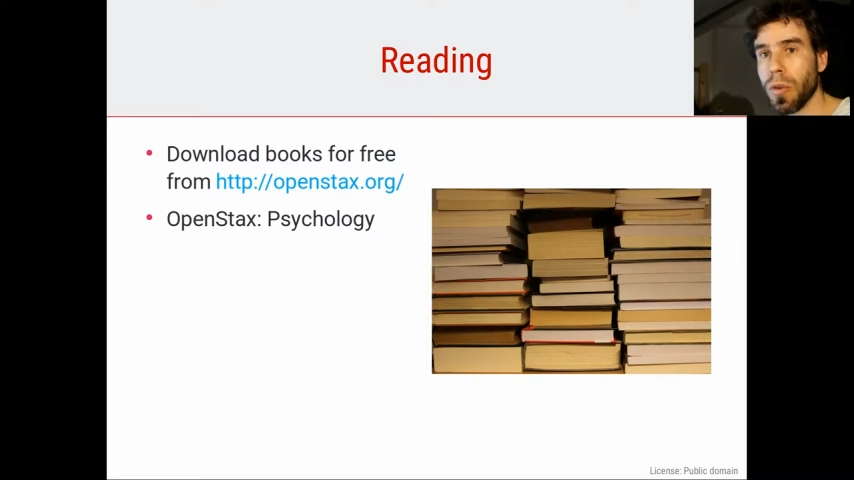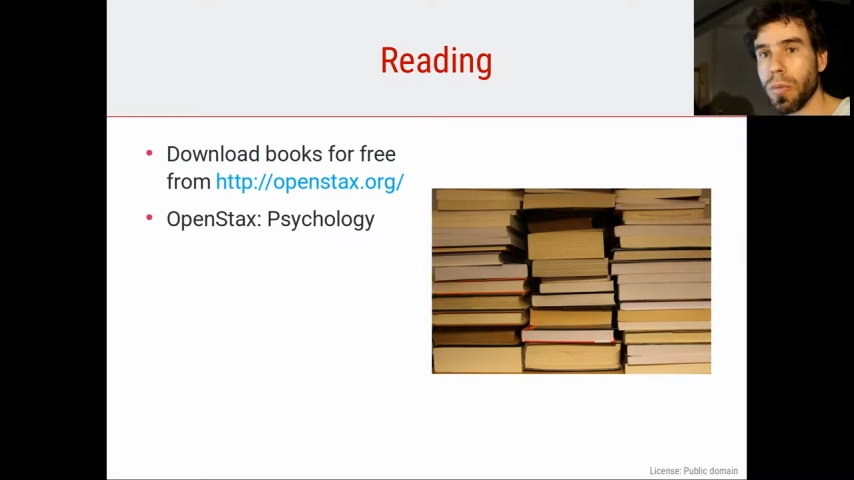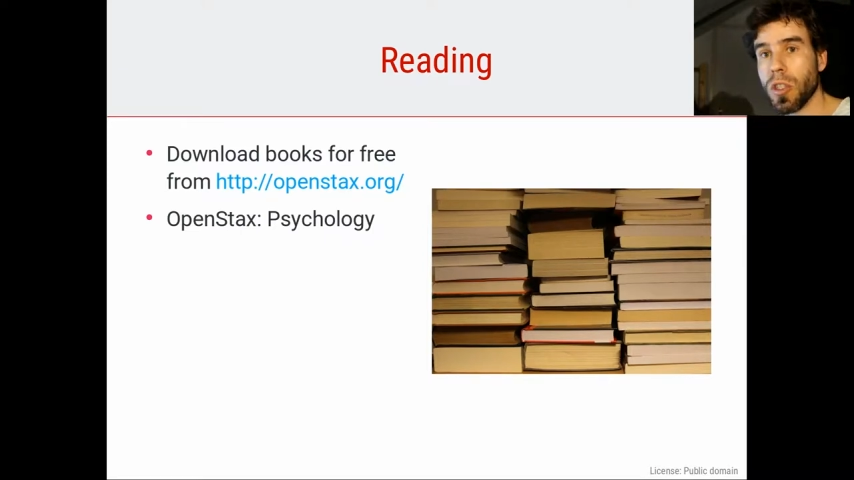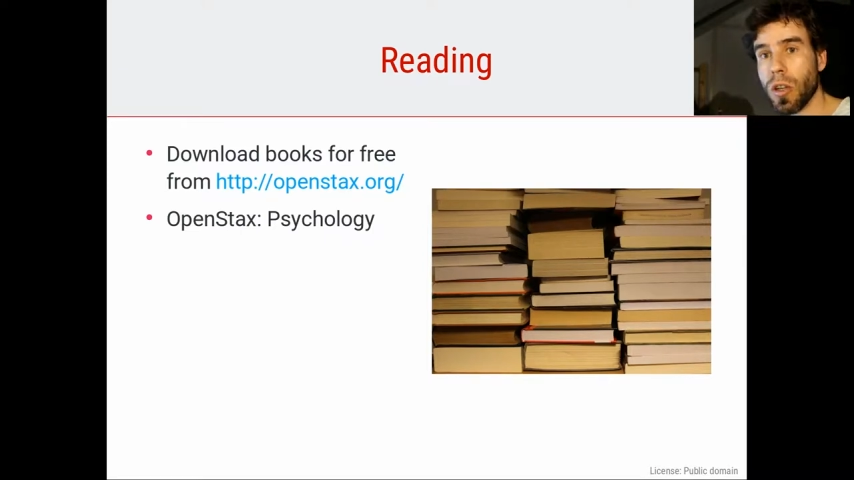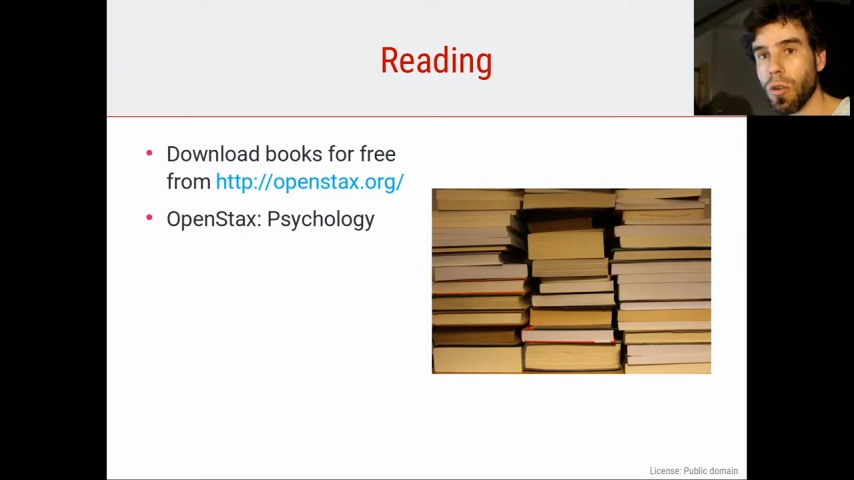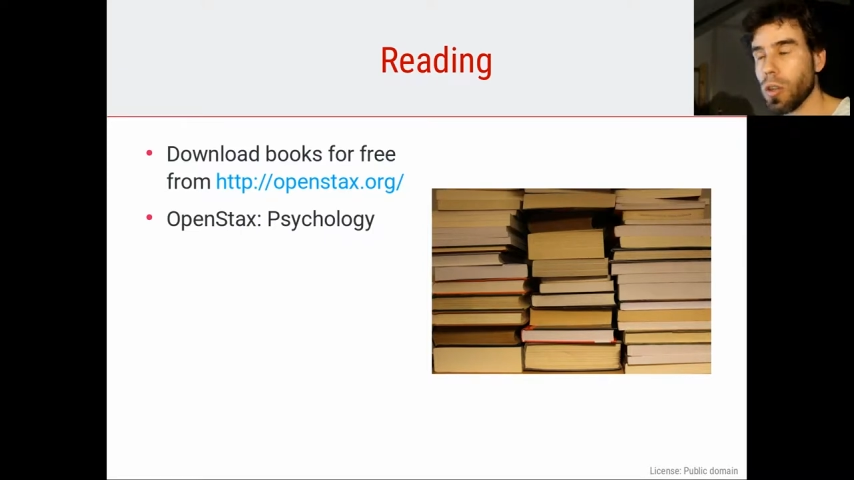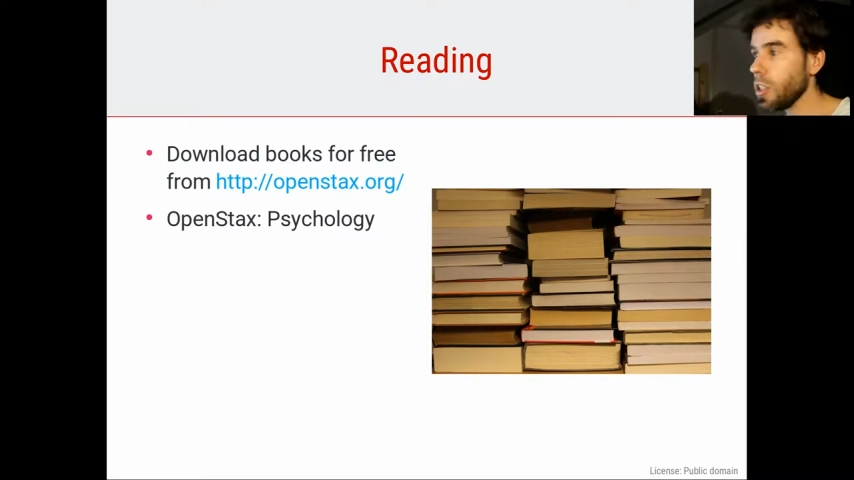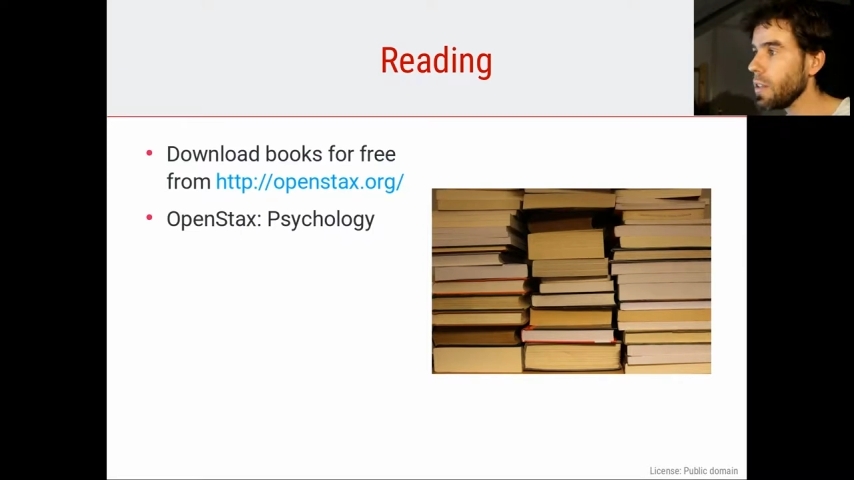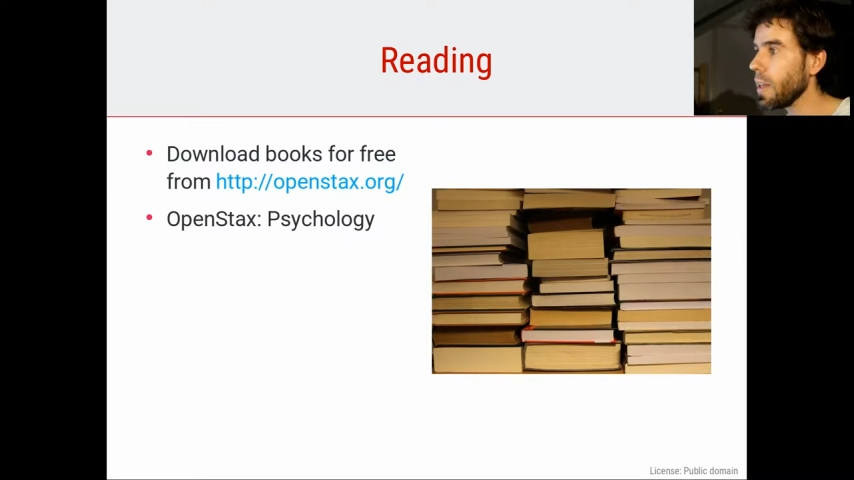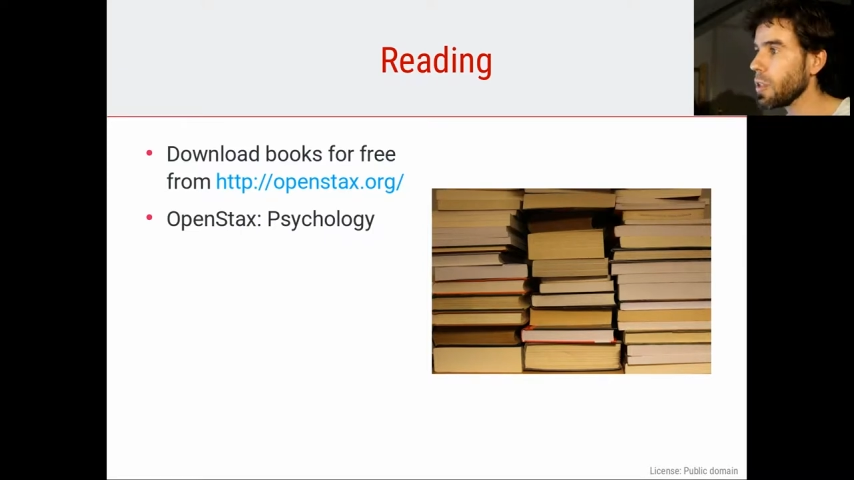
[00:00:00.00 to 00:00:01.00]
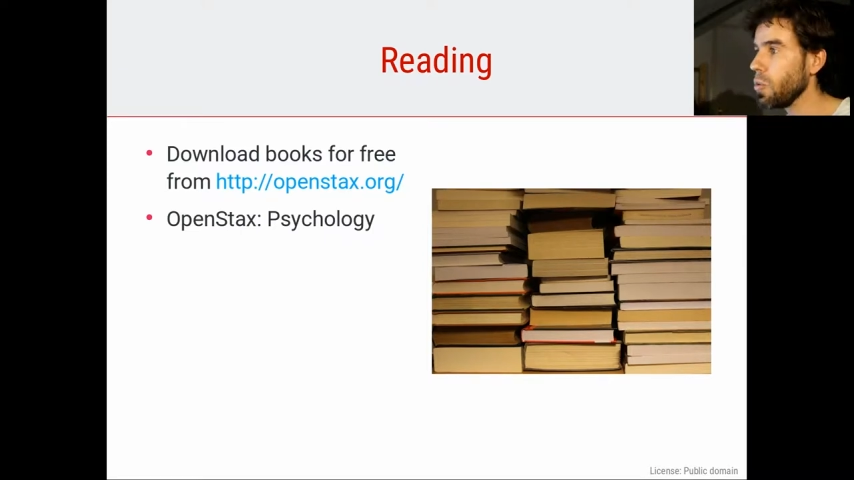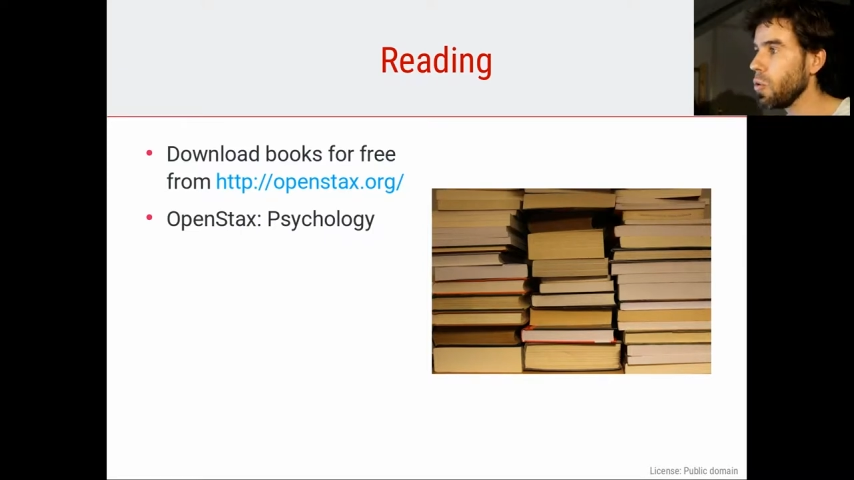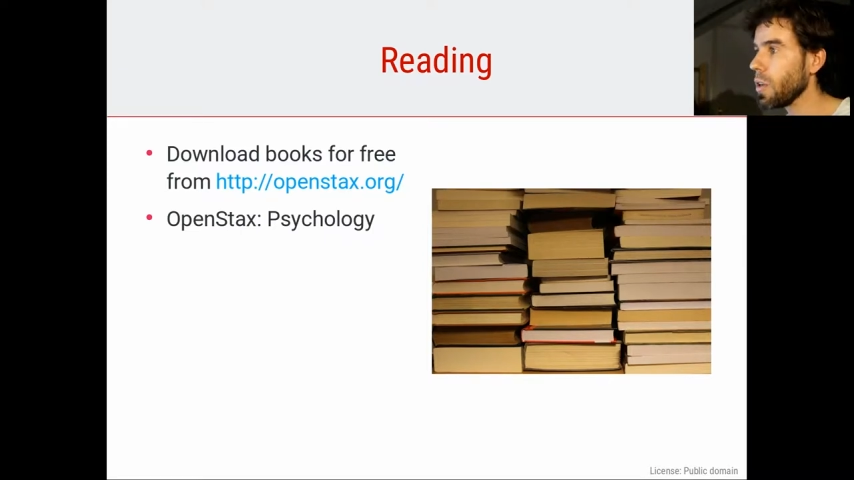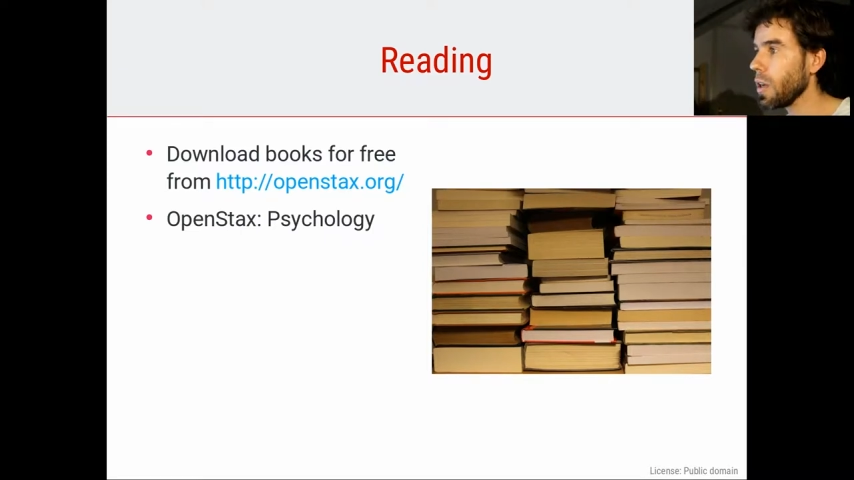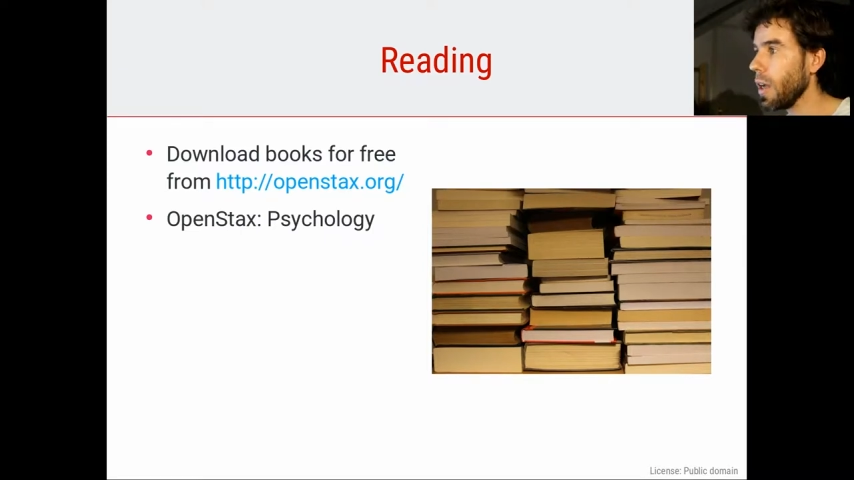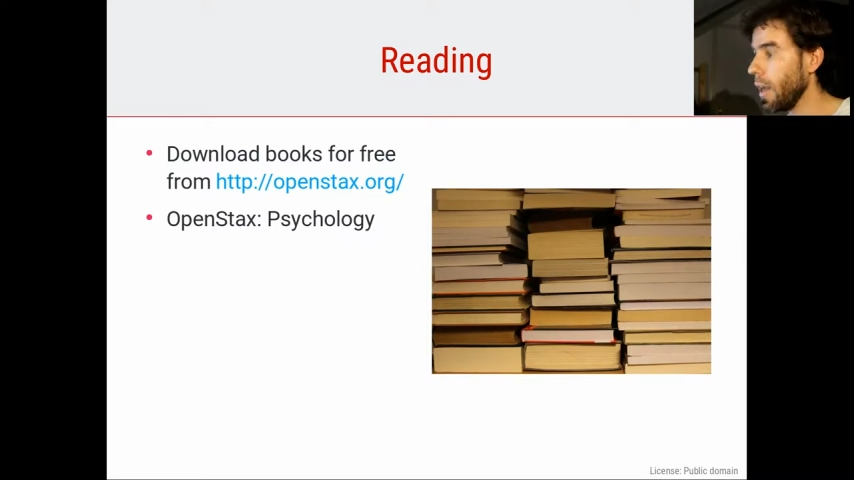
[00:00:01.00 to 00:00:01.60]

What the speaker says: from the psychology textbook